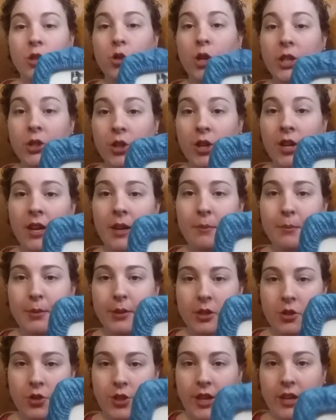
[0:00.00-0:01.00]
Treasure Hunt
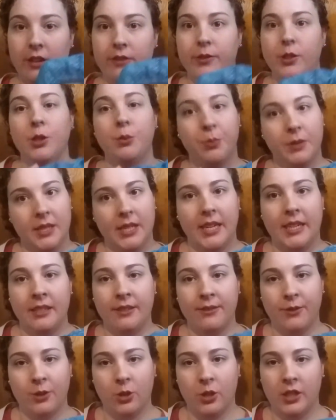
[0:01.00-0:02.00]
Bookshelf, supersize
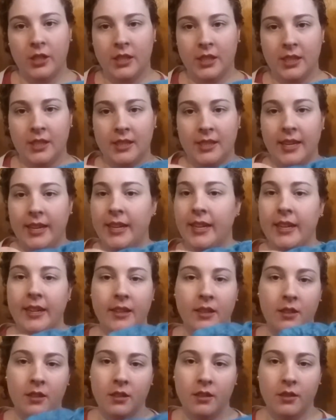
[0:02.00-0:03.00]
of course, because I
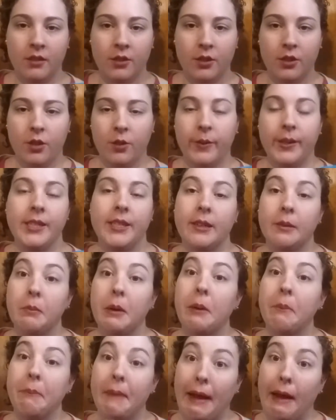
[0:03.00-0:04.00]
had no idea
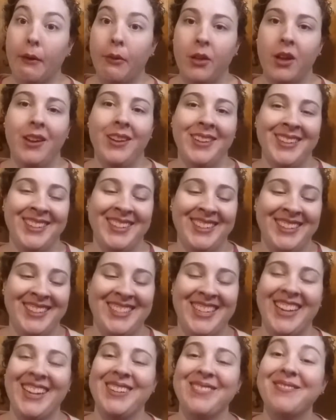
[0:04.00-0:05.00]
about math.
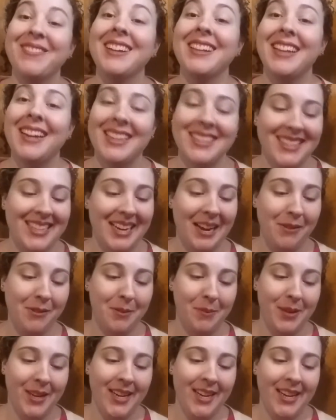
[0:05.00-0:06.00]
Didn't realize that I
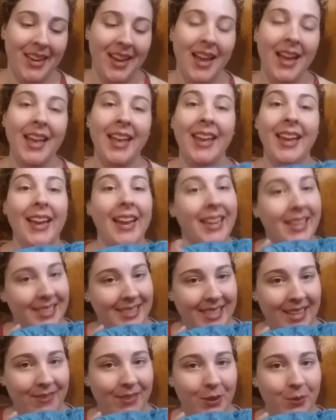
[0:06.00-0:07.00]
would be
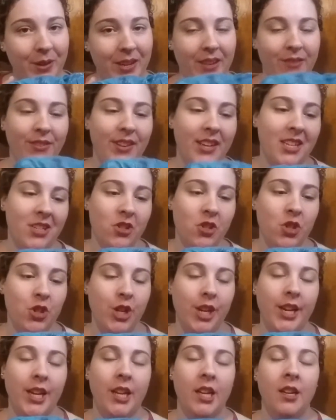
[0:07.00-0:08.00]
87 when I
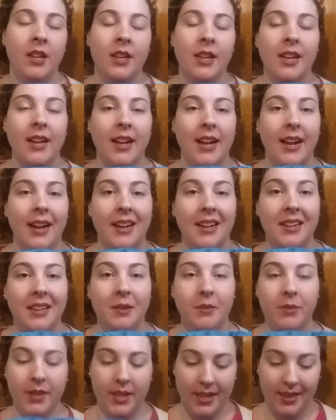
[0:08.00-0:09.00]
finished it,
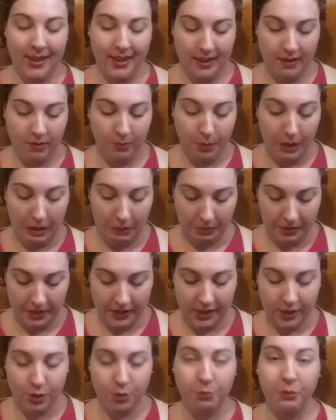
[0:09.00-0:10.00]
and that I would probably
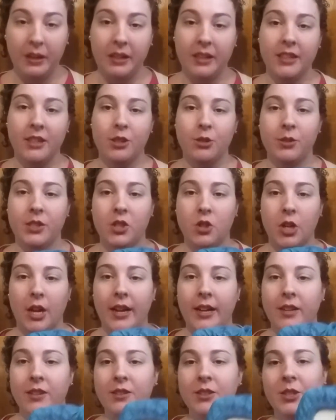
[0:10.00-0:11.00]
need to will it to a
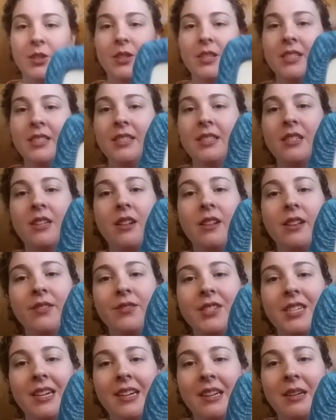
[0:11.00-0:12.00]
child. So this is all
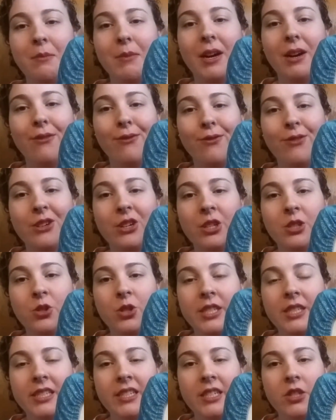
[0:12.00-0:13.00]
I've done, about
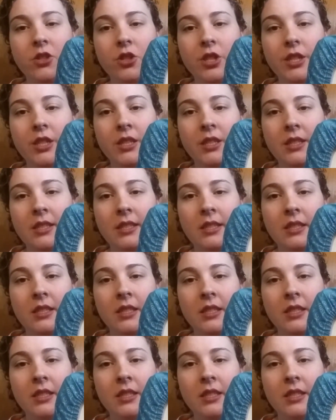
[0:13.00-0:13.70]
400 stitches.